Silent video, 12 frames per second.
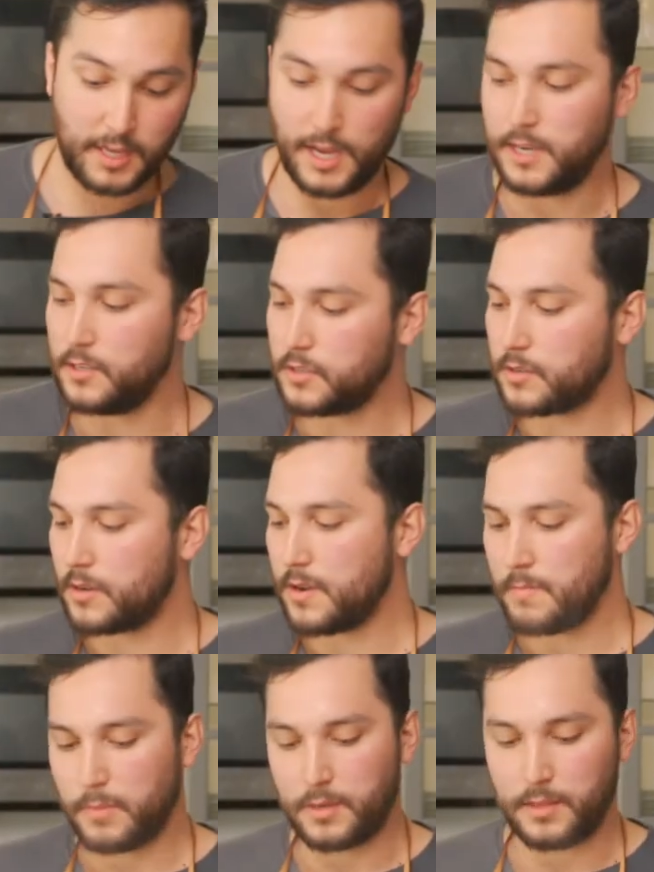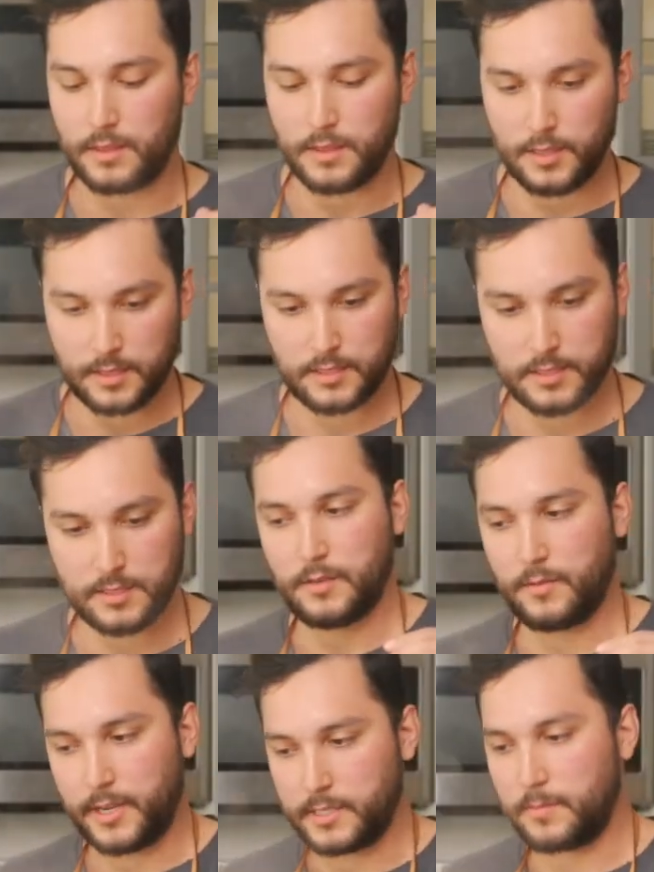can use cream, but in this
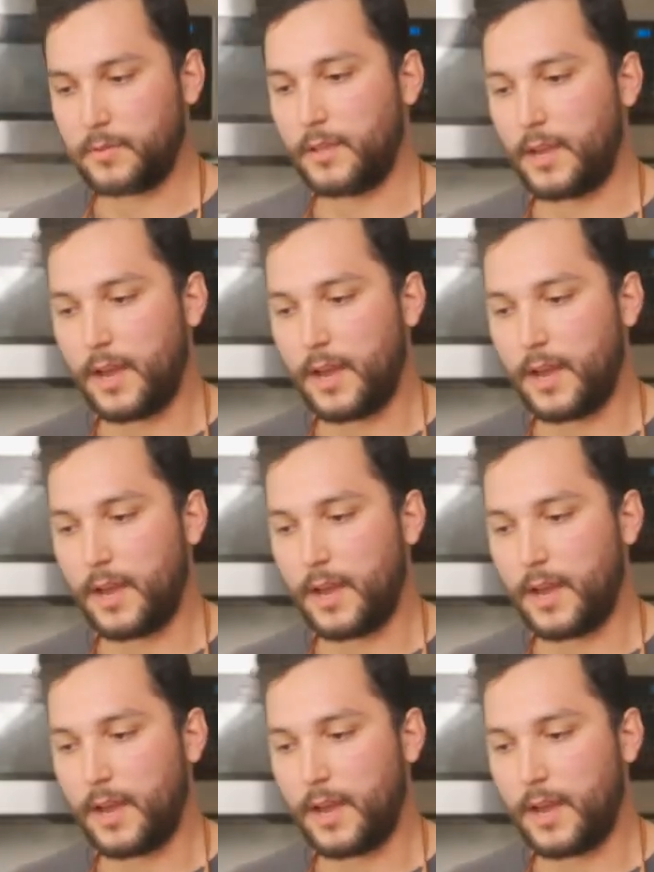recipe,